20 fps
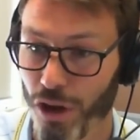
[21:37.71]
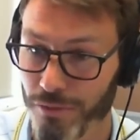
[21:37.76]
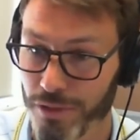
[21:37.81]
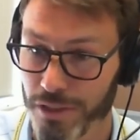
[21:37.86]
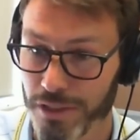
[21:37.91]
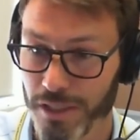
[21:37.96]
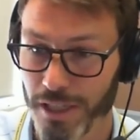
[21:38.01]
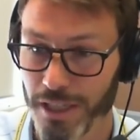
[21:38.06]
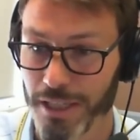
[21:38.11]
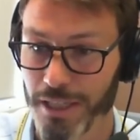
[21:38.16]

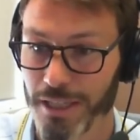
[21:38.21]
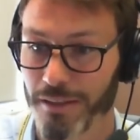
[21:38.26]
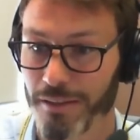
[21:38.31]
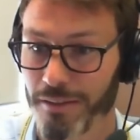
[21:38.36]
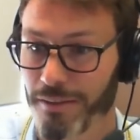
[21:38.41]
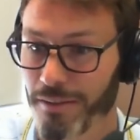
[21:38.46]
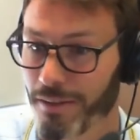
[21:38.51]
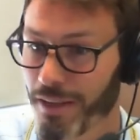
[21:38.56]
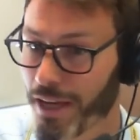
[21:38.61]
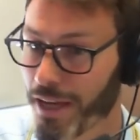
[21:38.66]
Obviously,
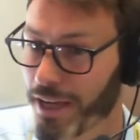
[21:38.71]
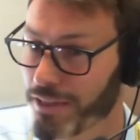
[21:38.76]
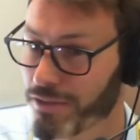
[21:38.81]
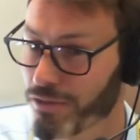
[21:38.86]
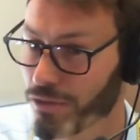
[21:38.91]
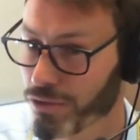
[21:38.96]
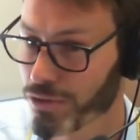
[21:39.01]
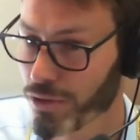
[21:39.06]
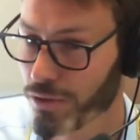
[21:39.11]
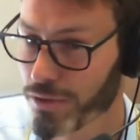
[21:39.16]

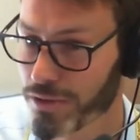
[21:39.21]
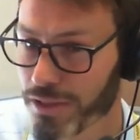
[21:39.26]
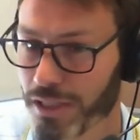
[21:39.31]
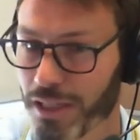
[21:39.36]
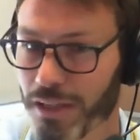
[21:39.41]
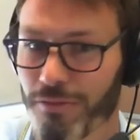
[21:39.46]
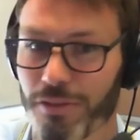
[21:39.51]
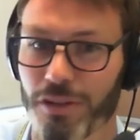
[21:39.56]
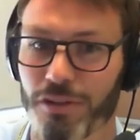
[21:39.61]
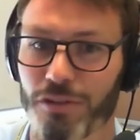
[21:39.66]
it's also a
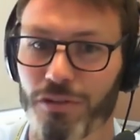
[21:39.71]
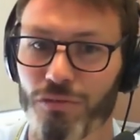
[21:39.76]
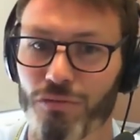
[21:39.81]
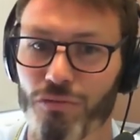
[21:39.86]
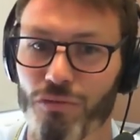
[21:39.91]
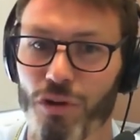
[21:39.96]
significant